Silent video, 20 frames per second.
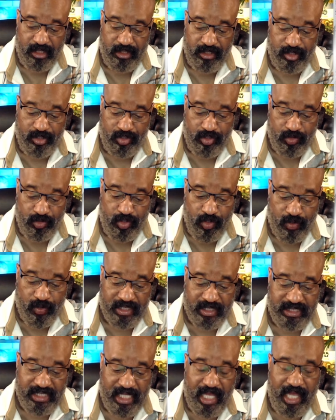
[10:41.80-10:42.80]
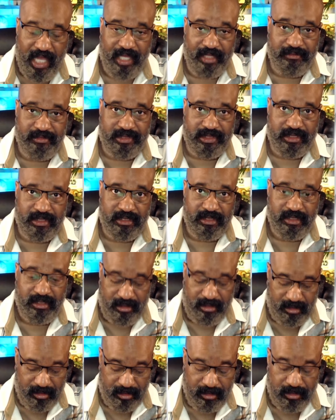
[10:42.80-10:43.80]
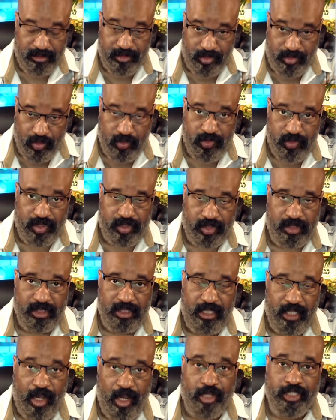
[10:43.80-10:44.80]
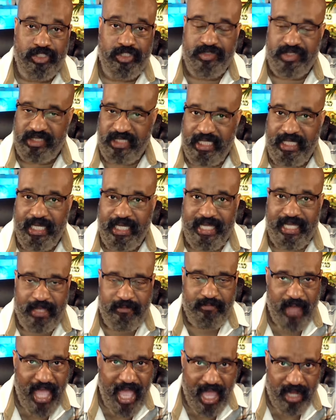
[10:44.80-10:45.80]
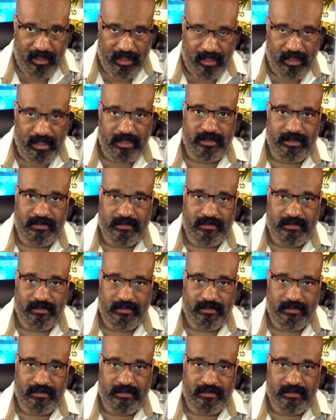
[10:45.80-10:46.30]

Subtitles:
the New York Times, and Google. Are you seeing a pattern?